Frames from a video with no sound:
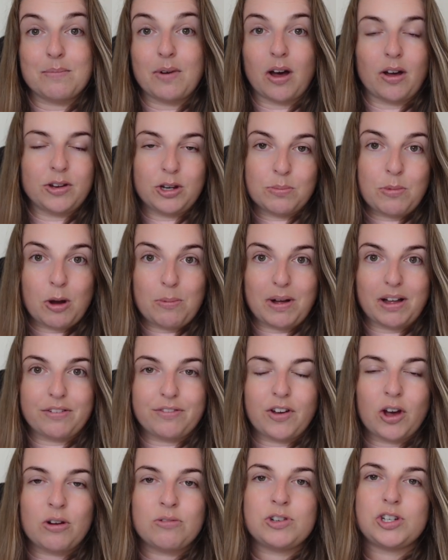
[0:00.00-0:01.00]
on your mobile
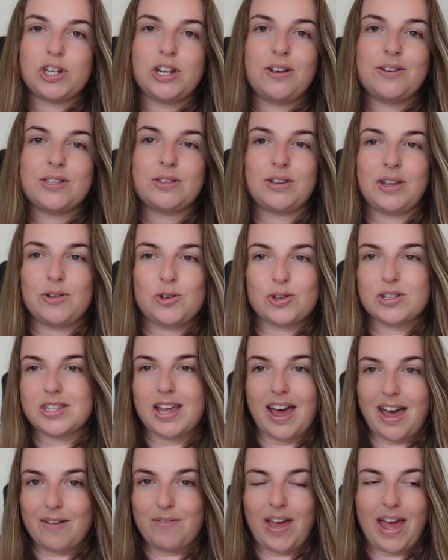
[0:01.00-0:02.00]
phone too, so you
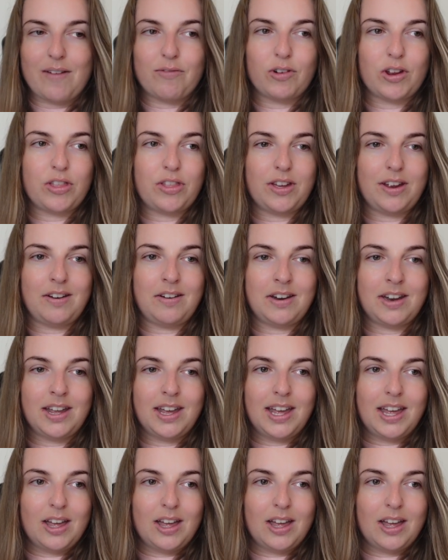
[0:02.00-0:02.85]
just have everything